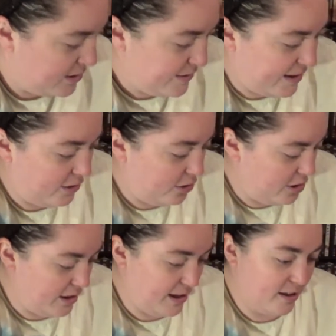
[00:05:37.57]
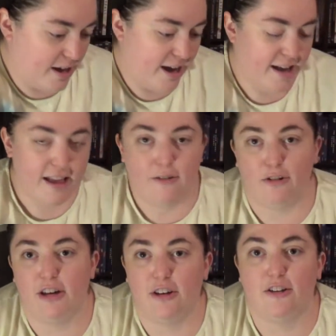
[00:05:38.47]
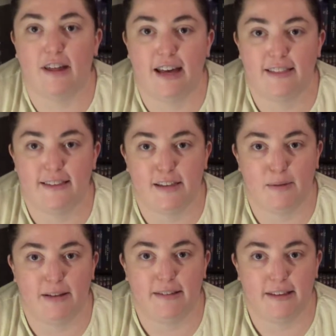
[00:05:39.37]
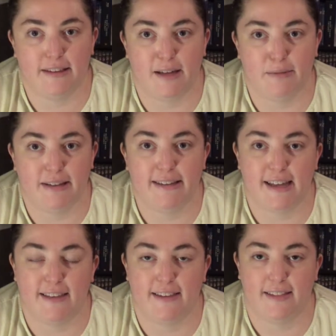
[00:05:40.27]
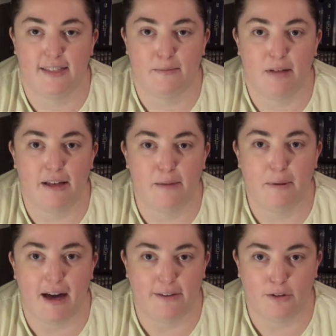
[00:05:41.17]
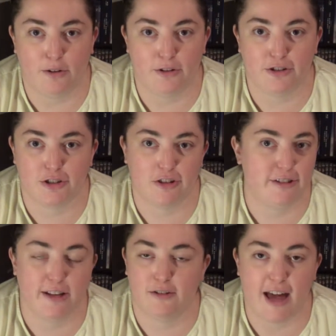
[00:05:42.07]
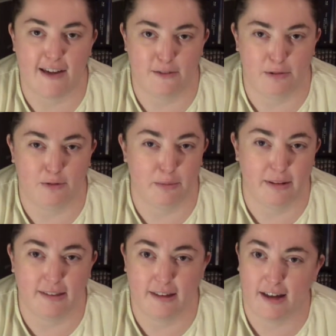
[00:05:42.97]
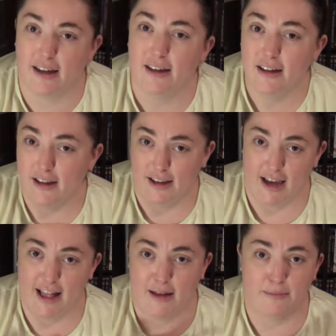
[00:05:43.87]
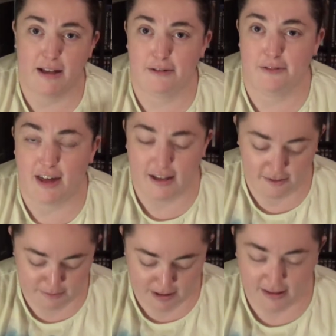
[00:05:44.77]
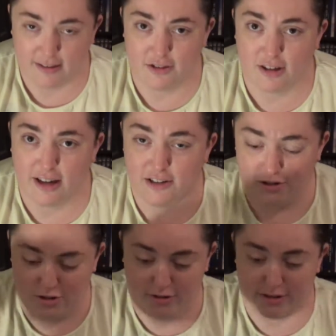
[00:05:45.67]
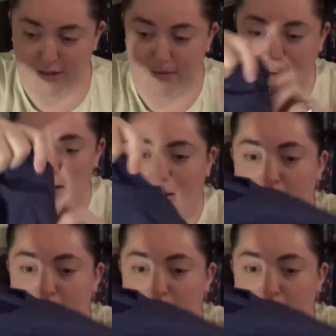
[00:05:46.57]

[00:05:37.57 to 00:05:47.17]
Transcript: Then Cookie got, and I really don't like this about Disney, I'm going to say this, that the, a lot of the pass holder shirts, they don't have them in women's cut, and I'm not a fan of men's cut shirts on me,